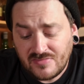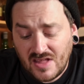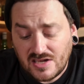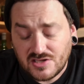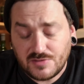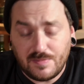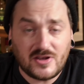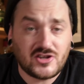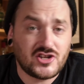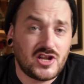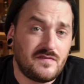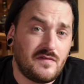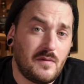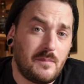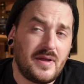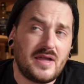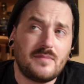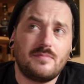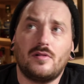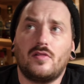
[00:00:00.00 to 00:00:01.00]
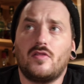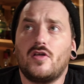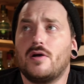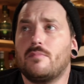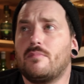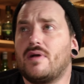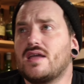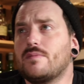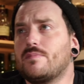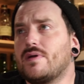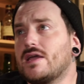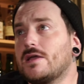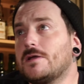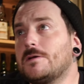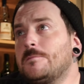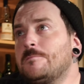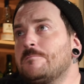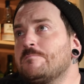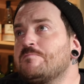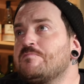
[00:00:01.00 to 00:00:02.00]
Especially for people that
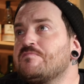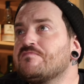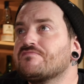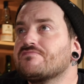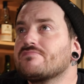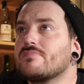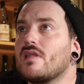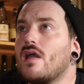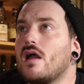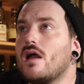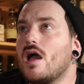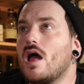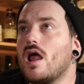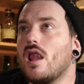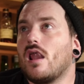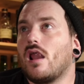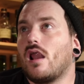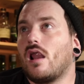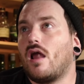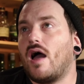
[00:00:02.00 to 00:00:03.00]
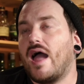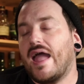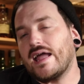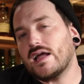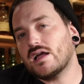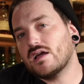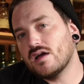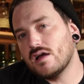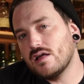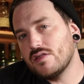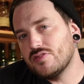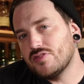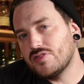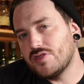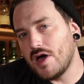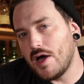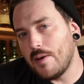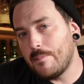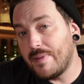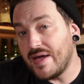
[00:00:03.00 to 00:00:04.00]
maybe like
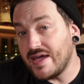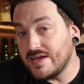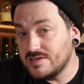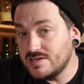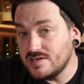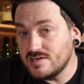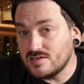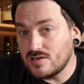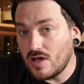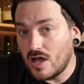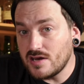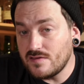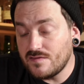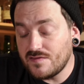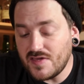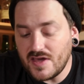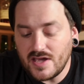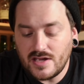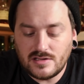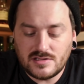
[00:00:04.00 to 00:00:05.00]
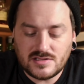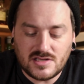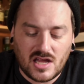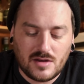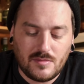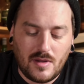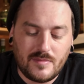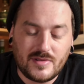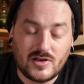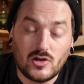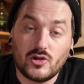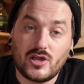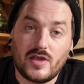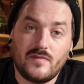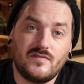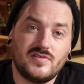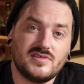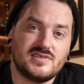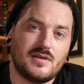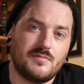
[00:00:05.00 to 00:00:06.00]
the peaty side of things and maybe looking
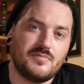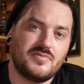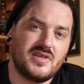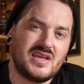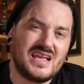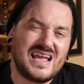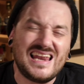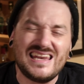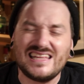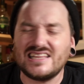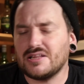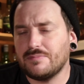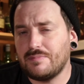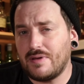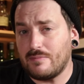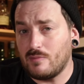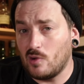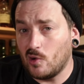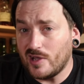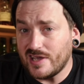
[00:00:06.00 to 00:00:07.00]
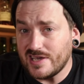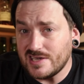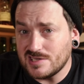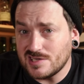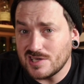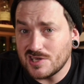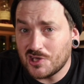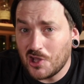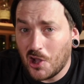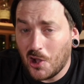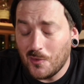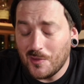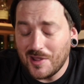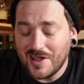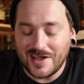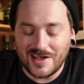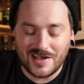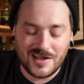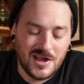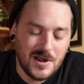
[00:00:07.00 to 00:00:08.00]
for something a little bit more
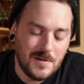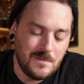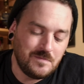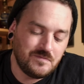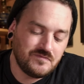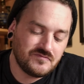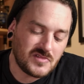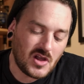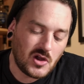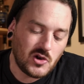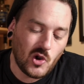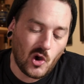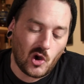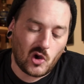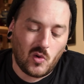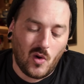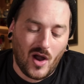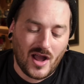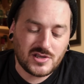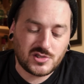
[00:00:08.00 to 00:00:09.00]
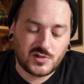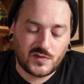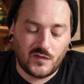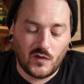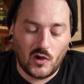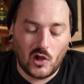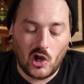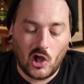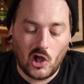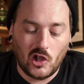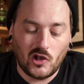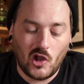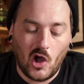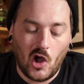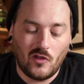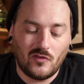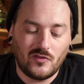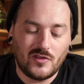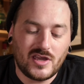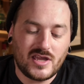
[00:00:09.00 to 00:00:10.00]
easygoing, not quite as full
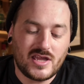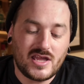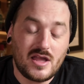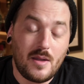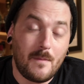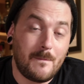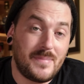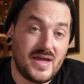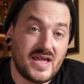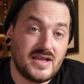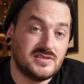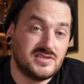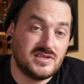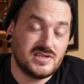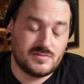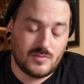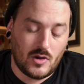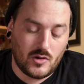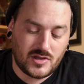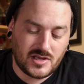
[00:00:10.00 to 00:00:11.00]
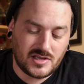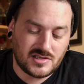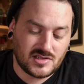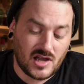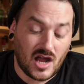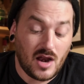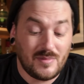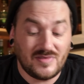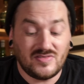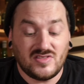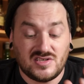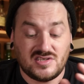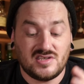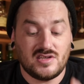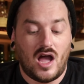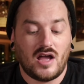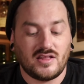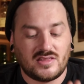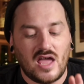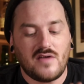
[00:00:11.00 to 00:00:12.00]
on the peaty smoky side. I mean,
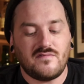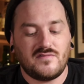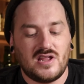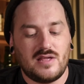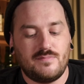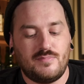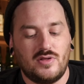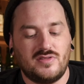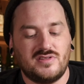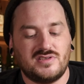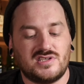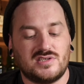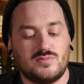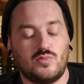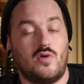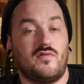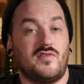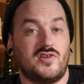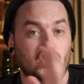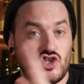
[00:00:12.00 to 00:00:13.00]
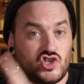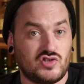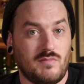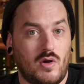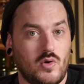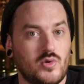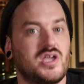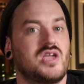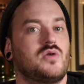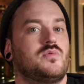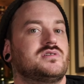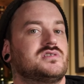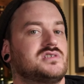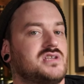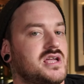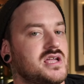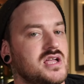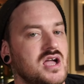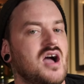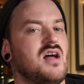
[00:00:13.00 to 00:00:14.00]
I definitely put this as more of a smoky
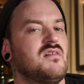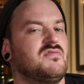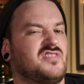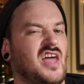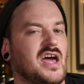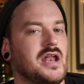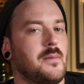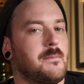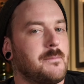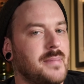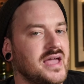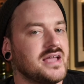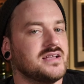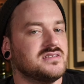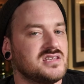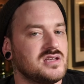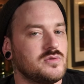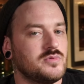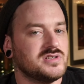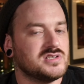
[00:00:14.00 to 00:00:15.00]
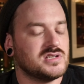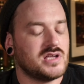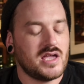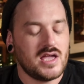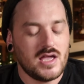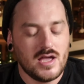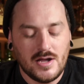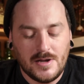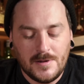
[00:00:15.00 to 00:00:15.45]
whiskey than a peaty whiskey.